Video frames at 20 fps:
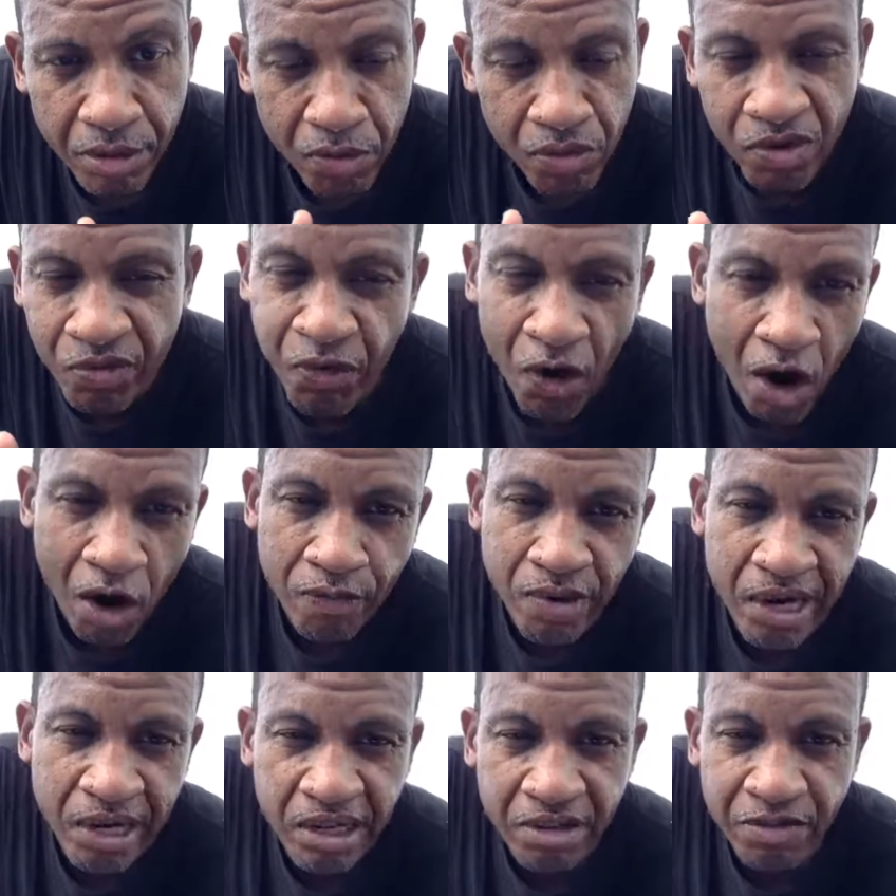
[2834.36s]
We've
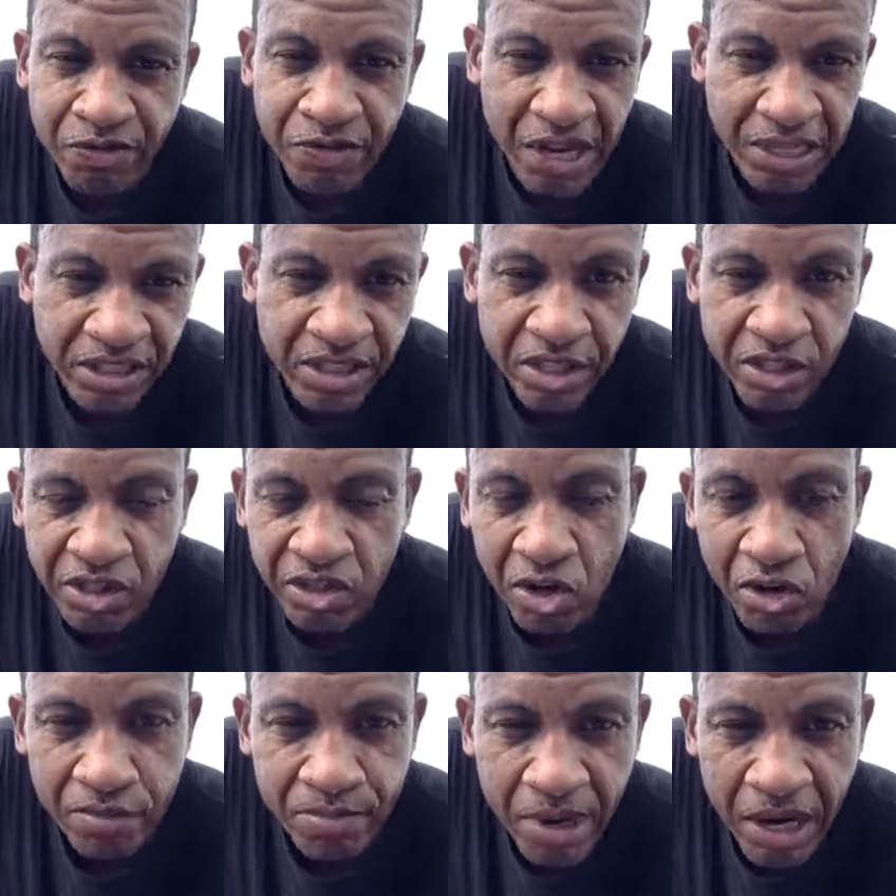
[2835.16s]
already invested
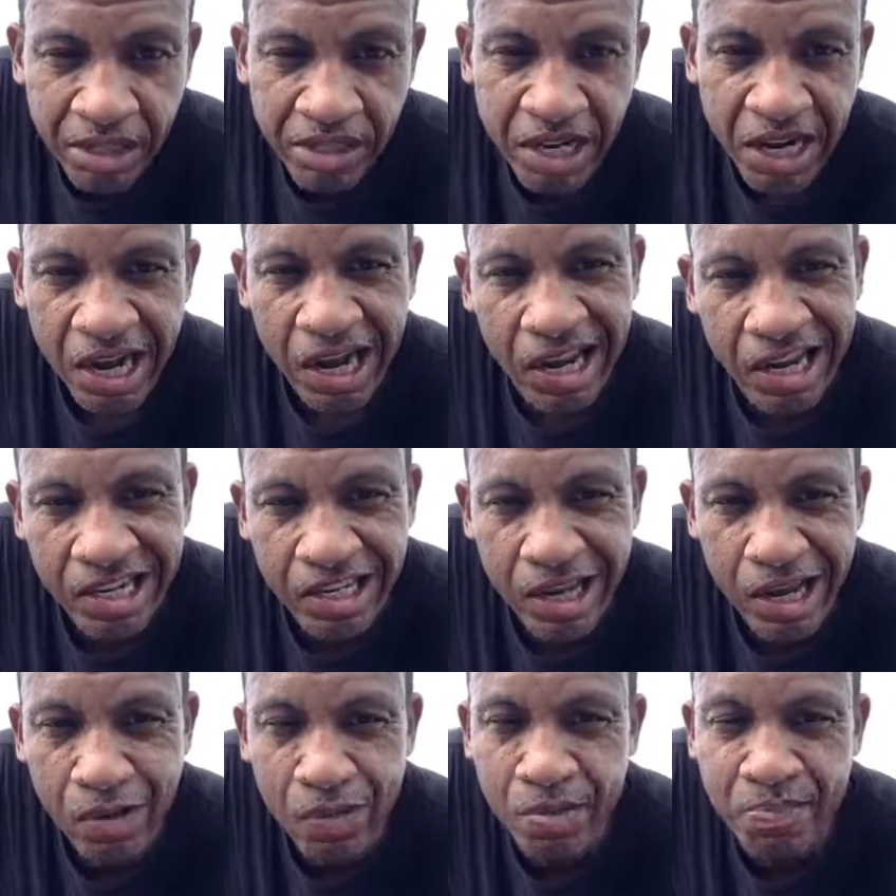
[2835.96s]
so much.
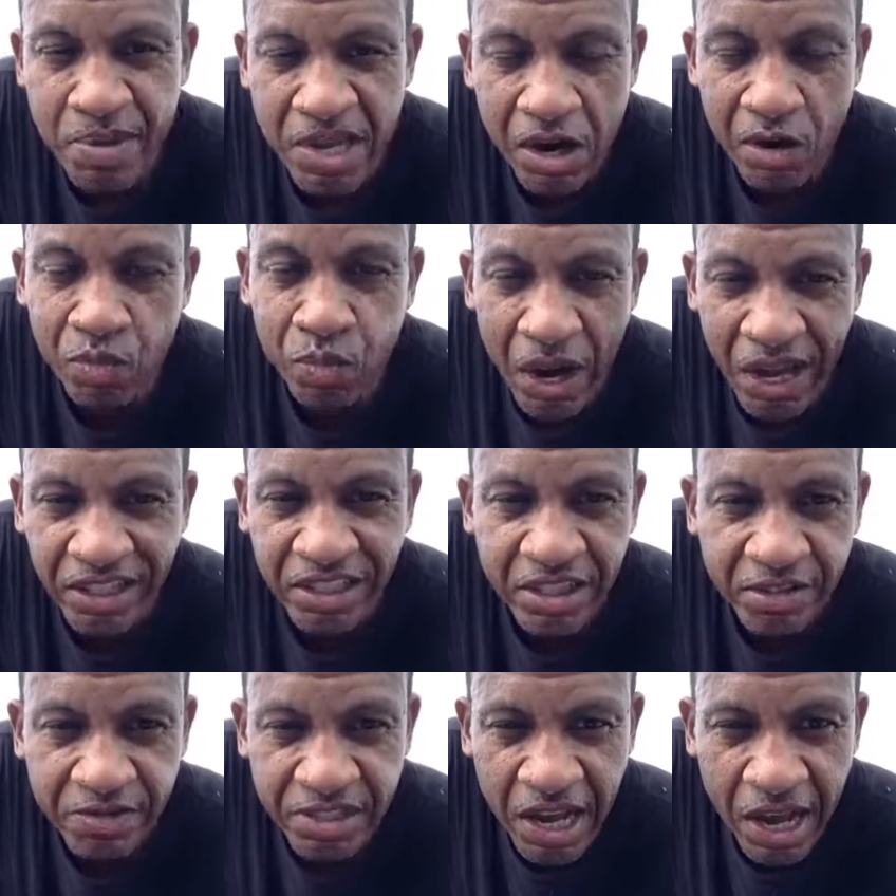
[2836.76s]
It would be a
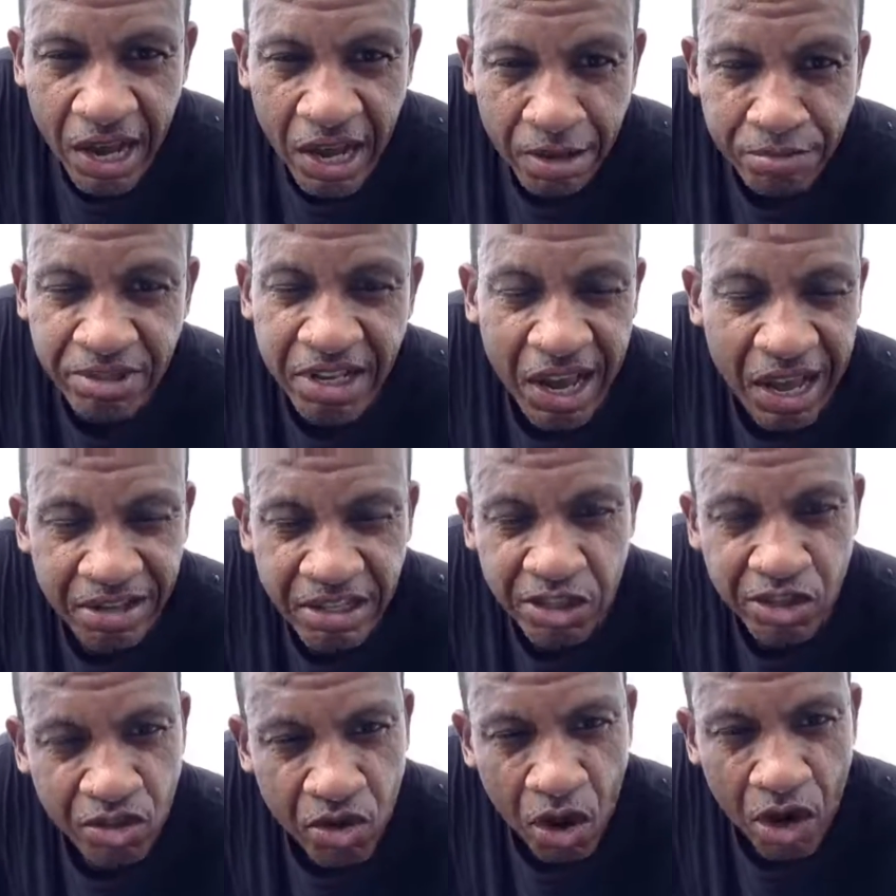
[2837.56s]
waste of time to have
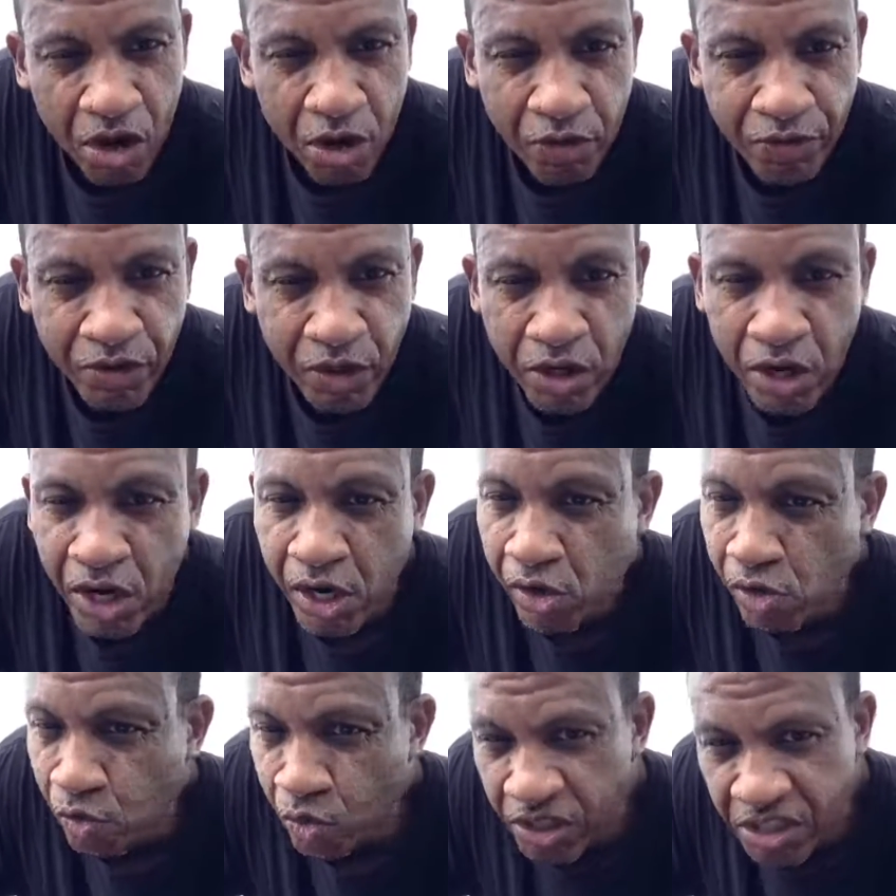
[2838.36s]
to start over
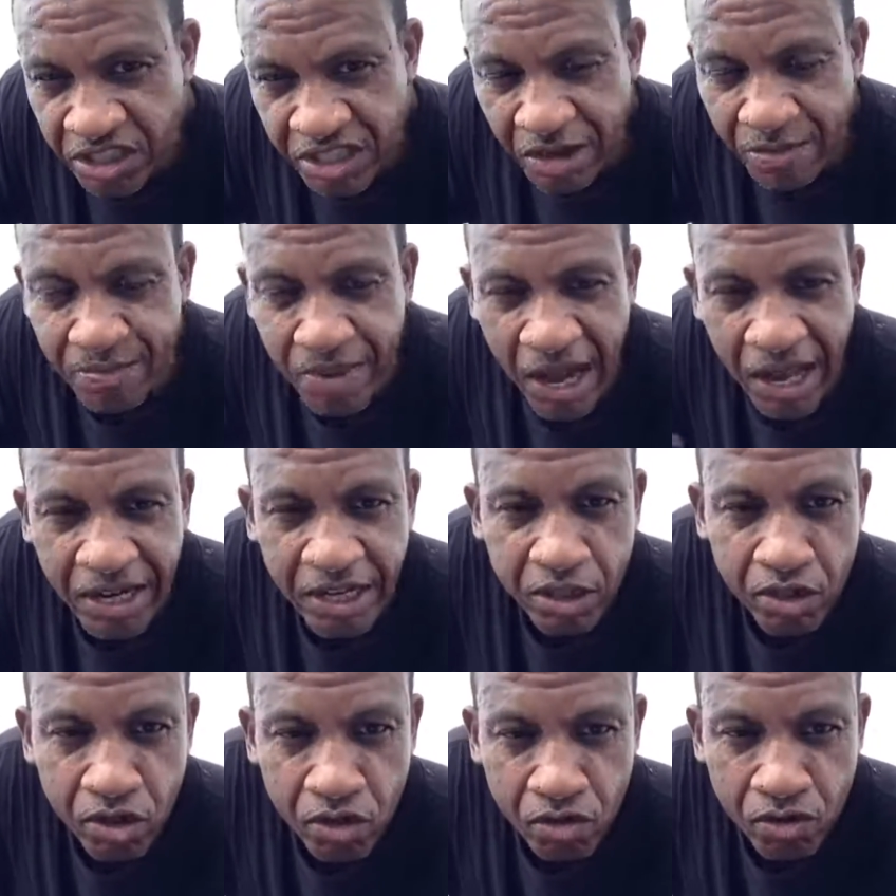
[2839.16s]
with
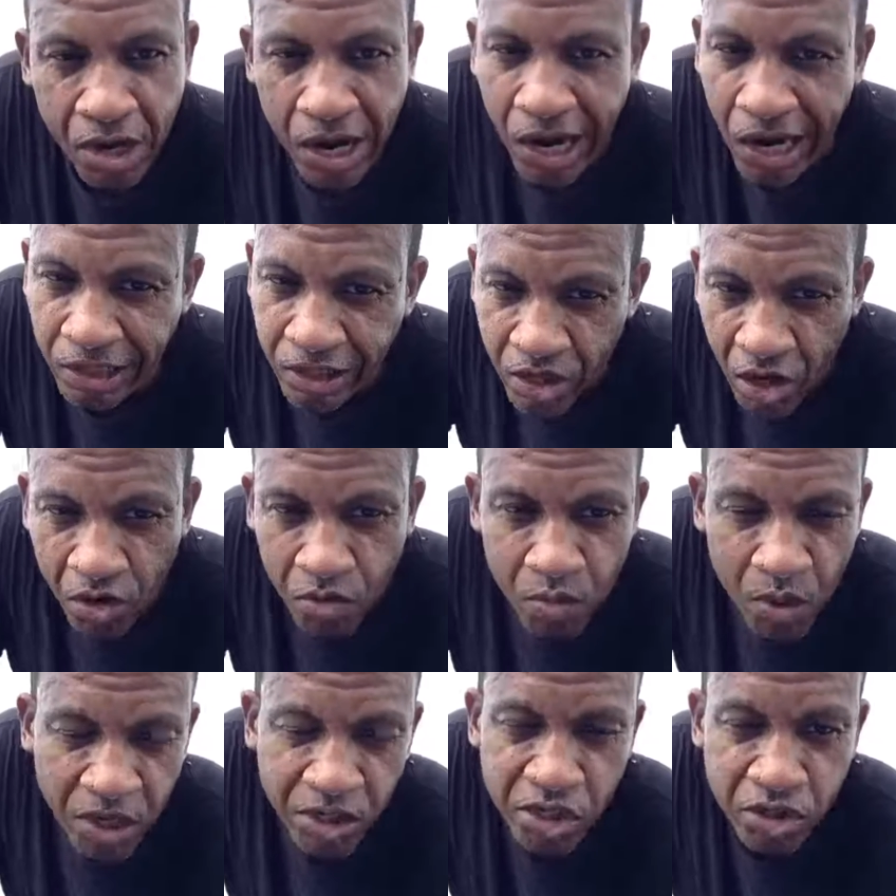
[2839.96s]
somebody new. I
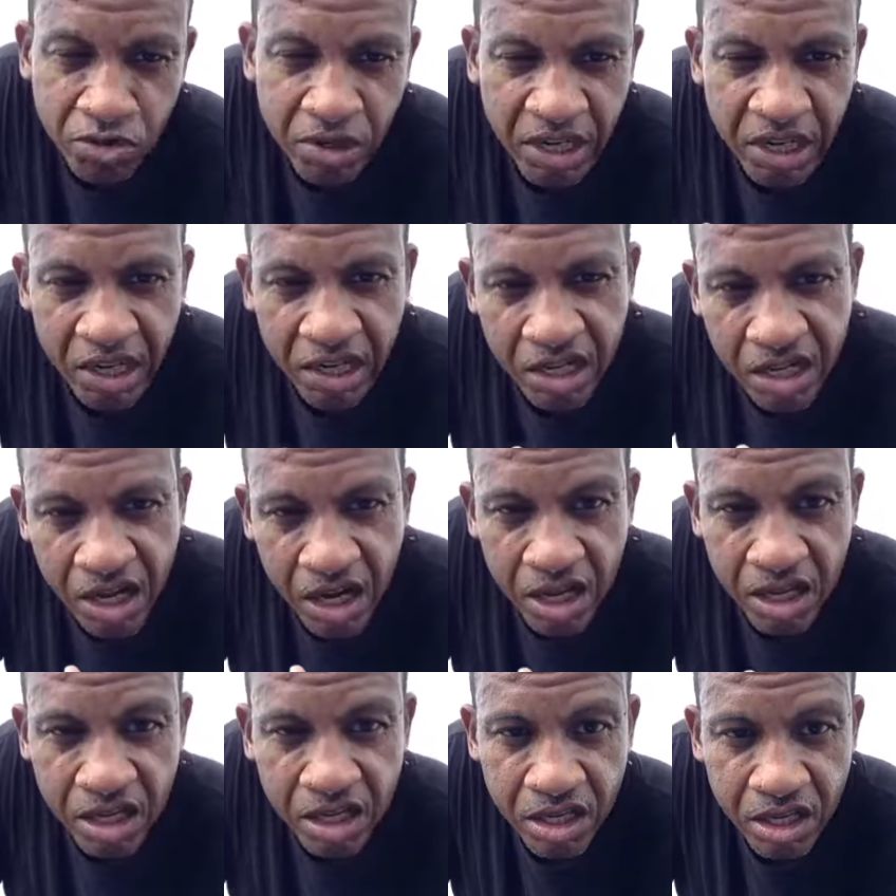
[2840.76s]
don't want you to get
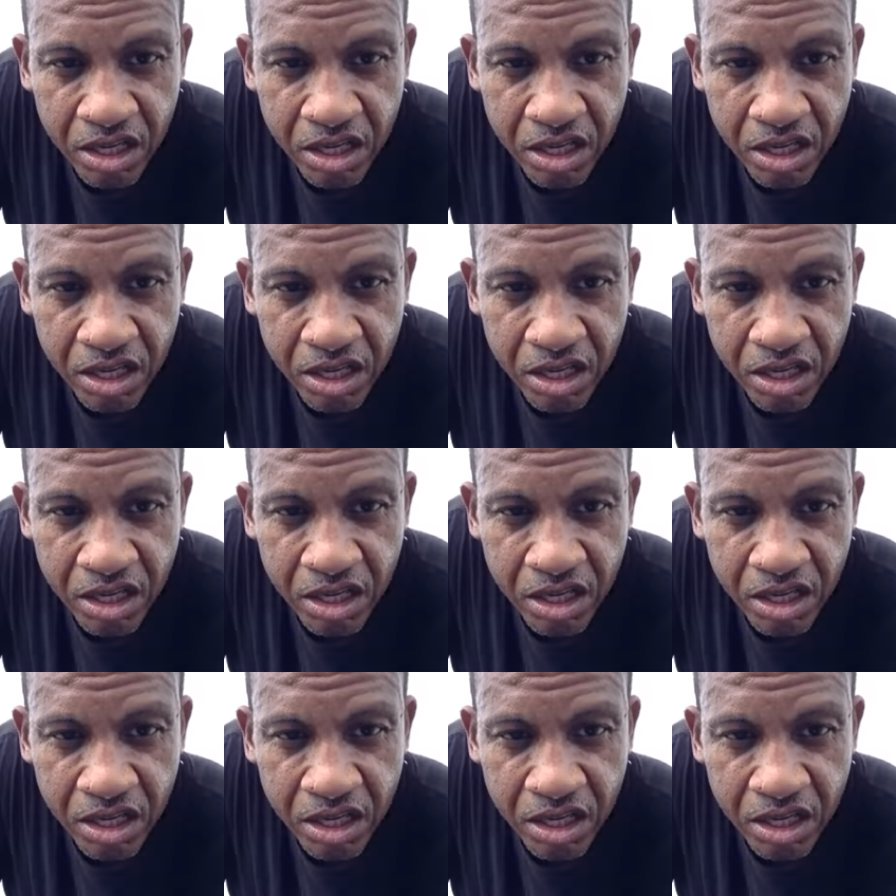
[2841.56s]
cut.